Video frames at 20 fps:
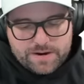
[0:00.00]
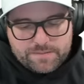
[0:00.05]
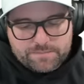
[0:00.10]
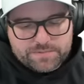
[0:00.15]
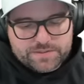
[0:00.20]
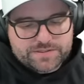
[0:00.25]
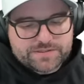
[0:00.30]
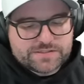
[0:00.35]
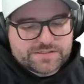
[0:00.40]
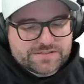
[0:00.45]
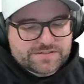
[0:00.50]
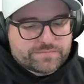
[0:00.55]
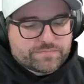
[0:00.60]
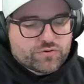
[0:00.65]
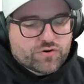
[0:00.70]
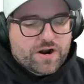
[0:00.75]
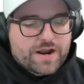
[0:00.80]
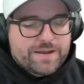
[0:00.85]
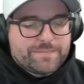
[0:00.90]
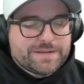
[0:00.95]
but this is a
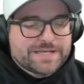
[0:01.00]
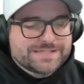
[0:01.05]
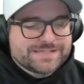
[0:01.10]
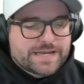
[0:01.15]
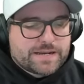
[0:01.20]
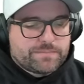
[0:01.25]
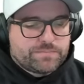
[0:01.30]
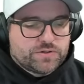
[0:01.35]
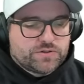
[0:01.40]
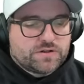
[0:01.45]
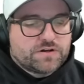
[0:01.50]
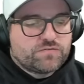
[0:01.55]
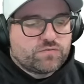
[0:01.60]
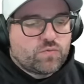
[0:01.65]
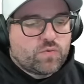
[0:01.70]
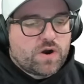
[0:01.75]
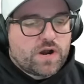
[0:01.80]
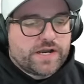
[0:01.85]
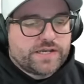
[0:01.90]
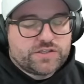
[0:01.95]
prime example of
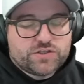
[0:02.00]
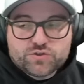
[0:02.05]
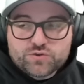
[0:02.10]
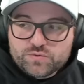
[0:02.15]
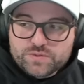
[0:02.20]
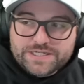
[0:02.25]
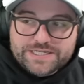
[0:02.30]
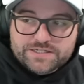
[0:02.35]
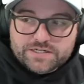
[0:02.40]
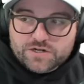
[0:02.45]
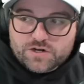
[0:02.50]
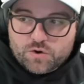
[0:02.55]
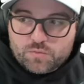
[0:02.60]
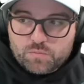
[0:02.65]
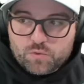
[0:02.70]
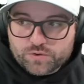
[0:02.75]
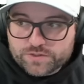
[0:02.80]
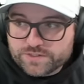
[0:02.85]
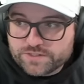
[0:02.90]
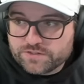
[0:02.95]
why you need to know
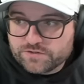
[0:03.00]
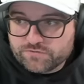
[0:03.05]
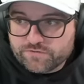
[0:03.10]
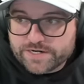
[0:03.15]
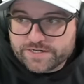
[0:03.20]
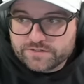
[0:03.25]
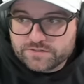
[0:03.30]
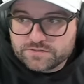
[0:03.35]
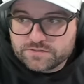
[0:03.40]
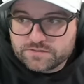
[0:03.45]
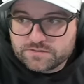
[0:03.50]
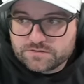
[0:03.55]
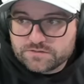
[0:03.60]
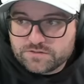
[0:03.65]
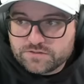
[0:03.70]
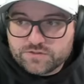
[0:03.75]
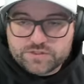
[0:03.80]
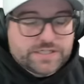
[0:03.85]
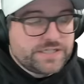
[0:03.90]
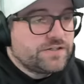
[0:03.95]
more than the graders.
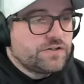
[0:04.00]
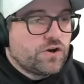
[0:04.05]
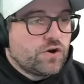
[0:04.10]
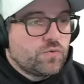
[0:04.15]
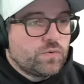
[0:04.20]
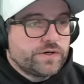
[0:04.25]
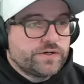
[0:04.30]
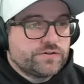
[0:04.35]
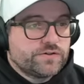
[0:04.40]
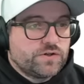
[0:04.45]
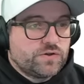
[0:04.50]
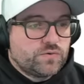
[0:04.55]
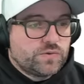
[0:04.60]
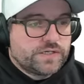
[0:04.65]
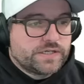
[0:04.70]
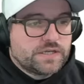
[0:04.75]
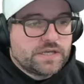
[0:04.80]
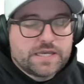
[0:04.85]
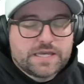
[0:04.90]
You need to know what you're doing.